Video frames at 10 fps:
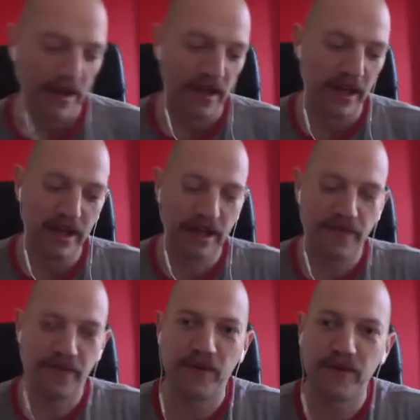It's
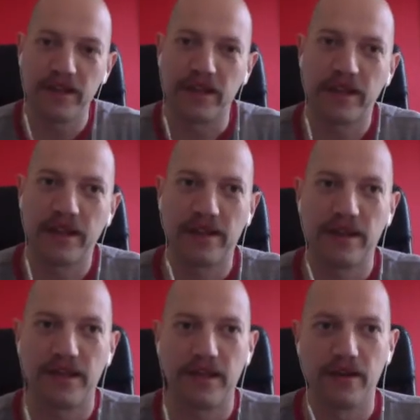difficult, isn't it? Because
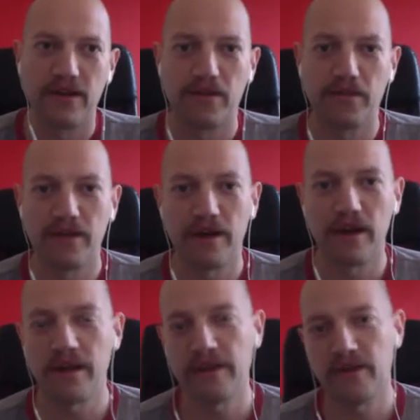
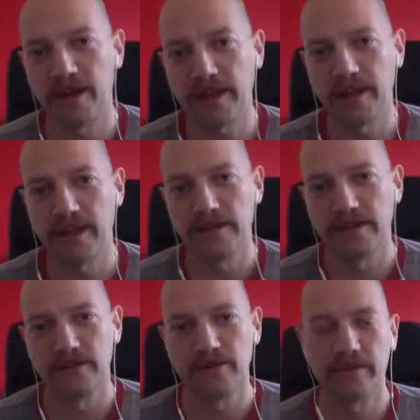either you're editing
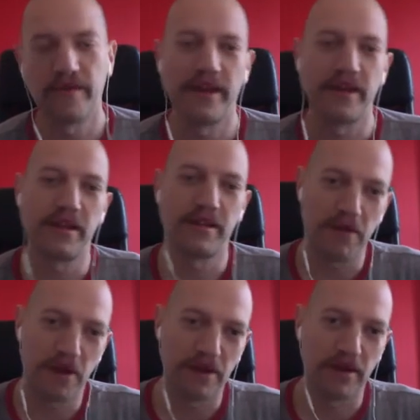or you're reading
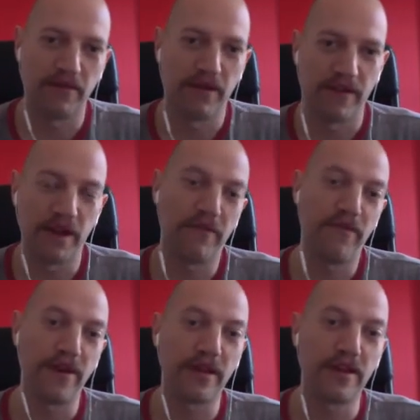submissions or whatever. Actually
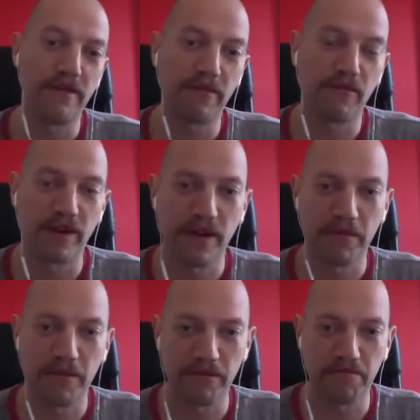finding time to read other
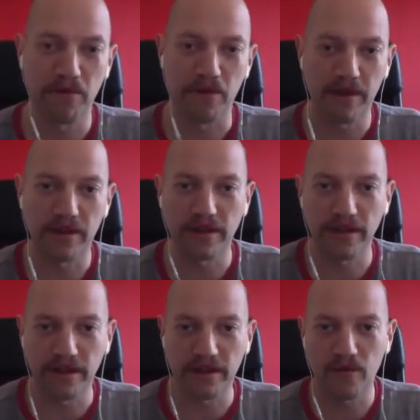people's books
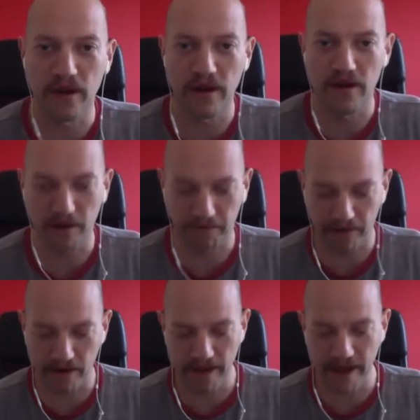is quite hard.
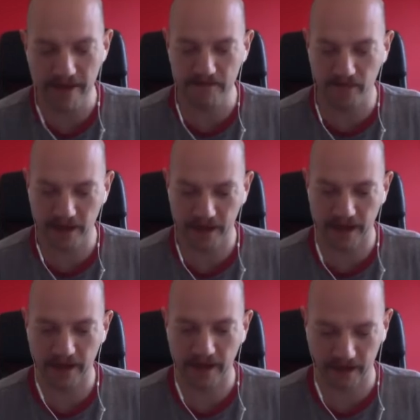But I am
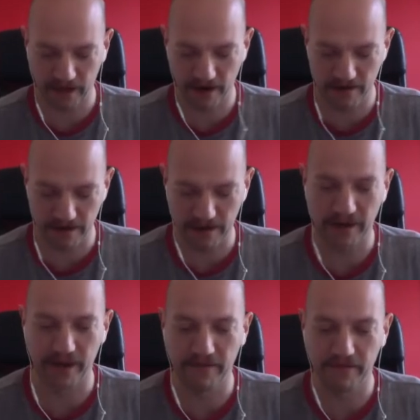reading currently
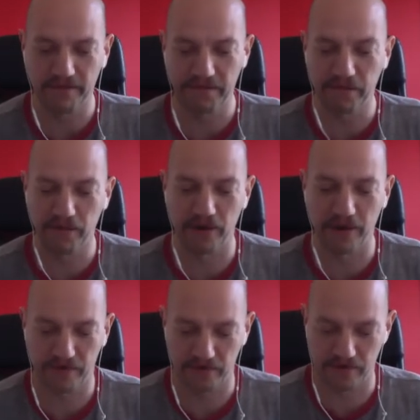a
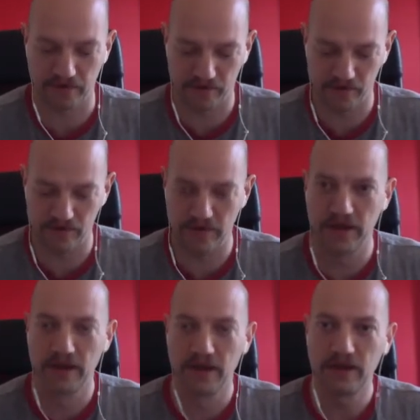wonderful novel
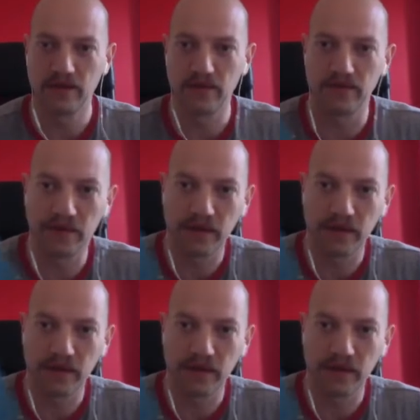called,